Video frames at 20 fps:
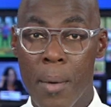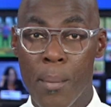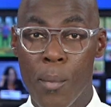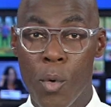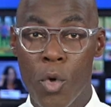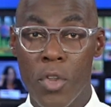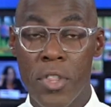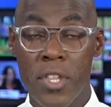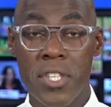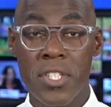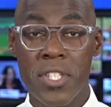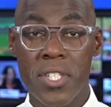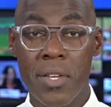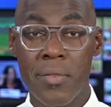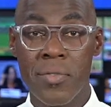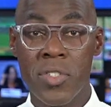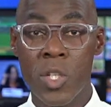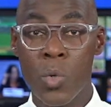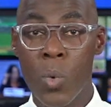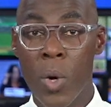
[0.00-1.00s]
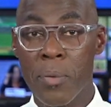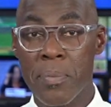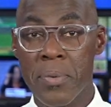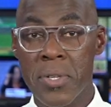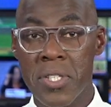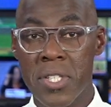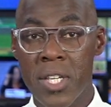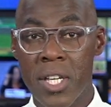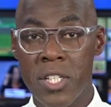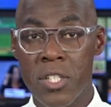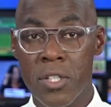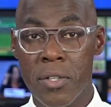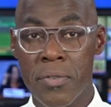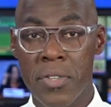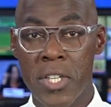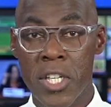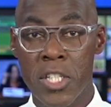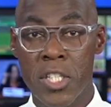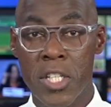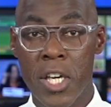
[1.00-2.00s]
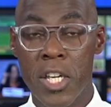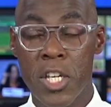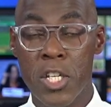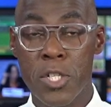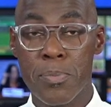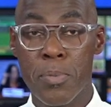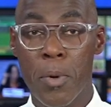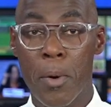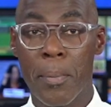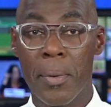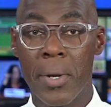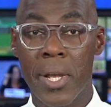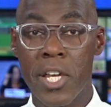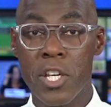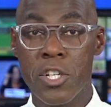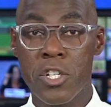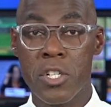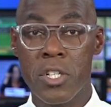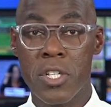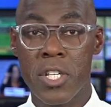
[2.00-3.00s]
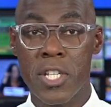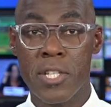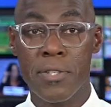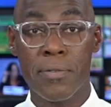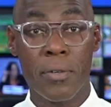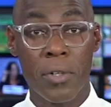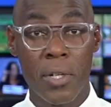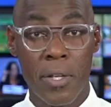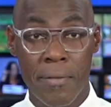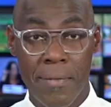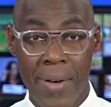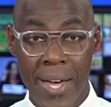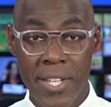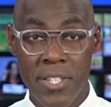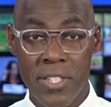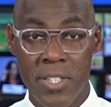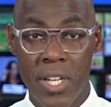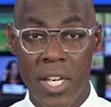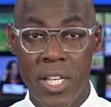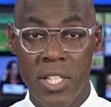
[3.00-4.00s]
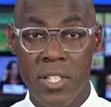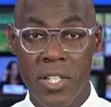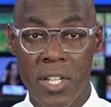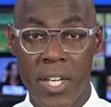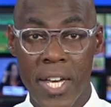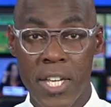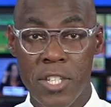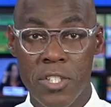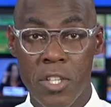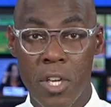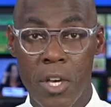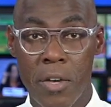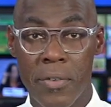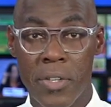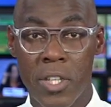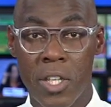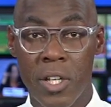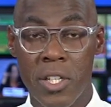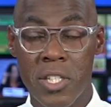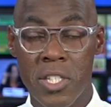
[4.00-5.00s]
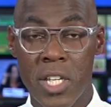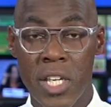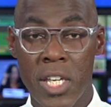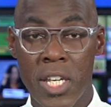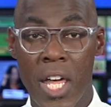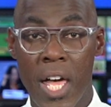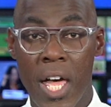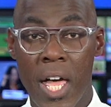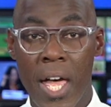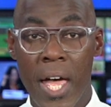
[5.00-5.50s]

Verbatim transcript: More than seventy-one percent of the Danish population is fully vaccinated against COVID nineteen,